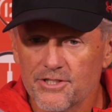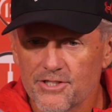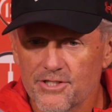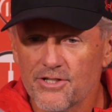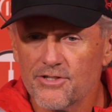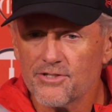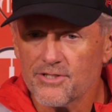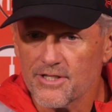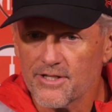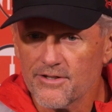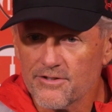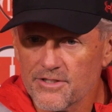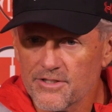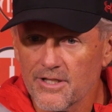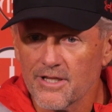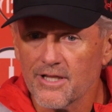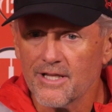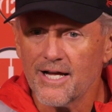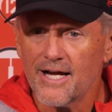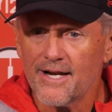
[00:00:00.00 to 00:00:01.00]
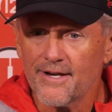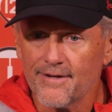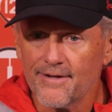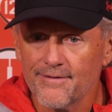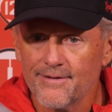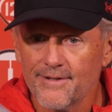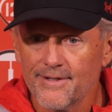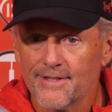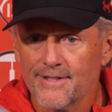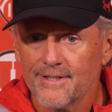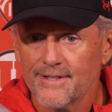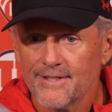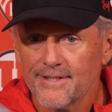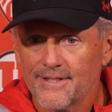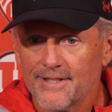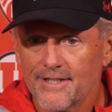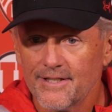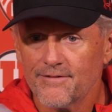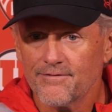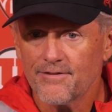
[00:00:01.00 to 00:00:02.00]
So there's a lot
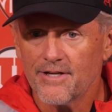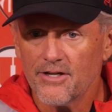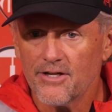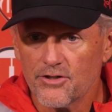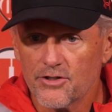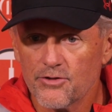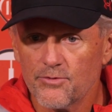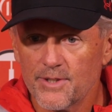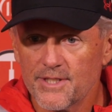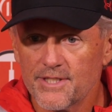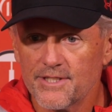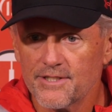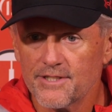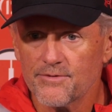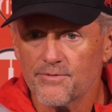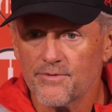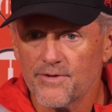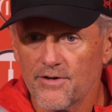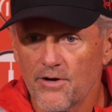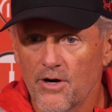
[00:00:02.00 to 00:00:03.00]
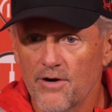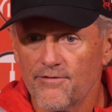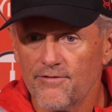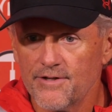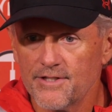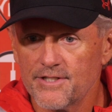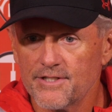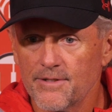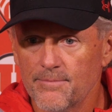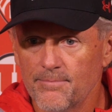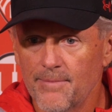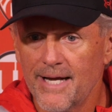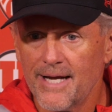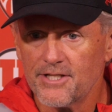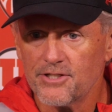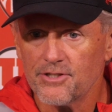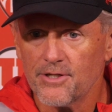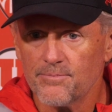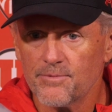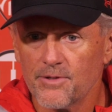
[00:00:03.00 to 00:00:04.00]
of characteristics with their offense that
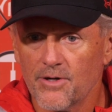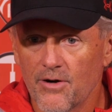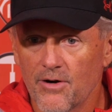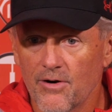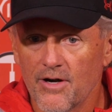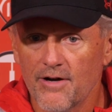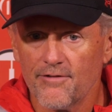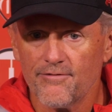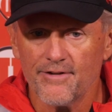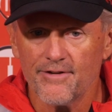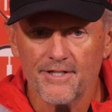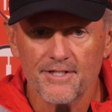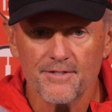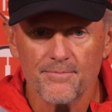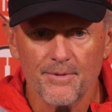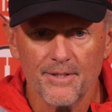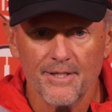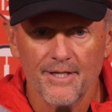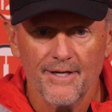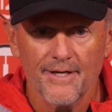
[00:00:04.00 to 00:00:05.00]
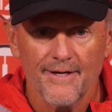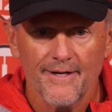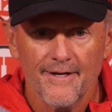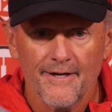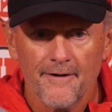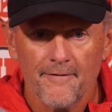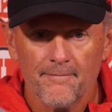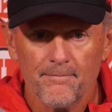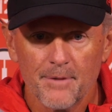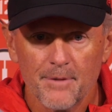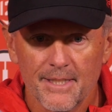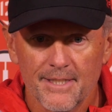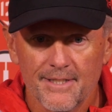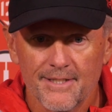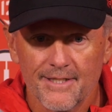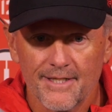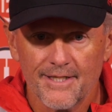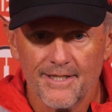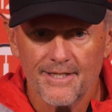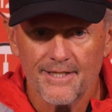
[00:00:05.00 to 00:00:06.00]
match up to our offense, but
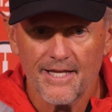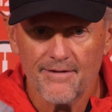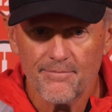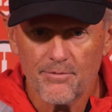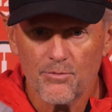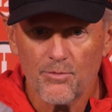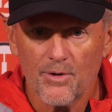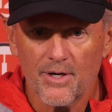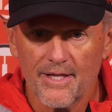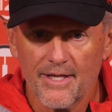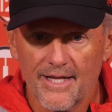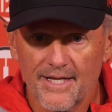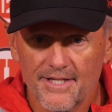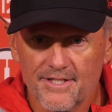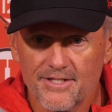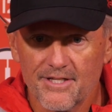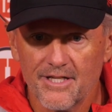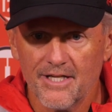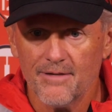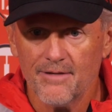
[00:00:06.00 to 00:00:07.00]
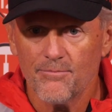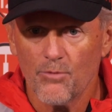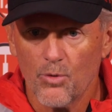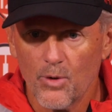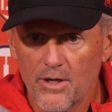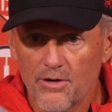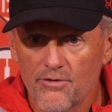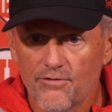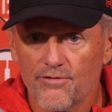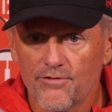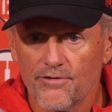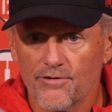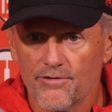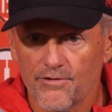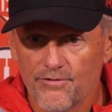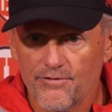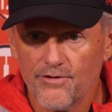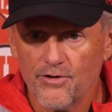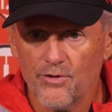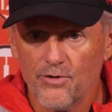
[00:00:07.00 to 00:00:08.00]
they've been running that scheme well for
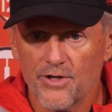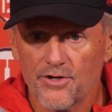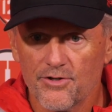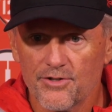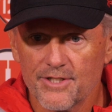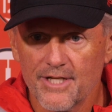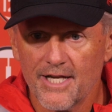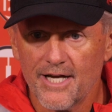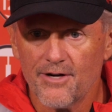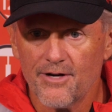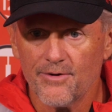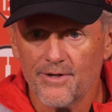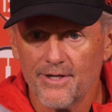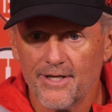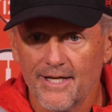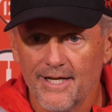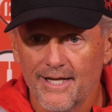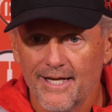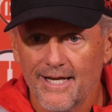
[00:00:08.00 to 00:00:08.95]
a few years now, and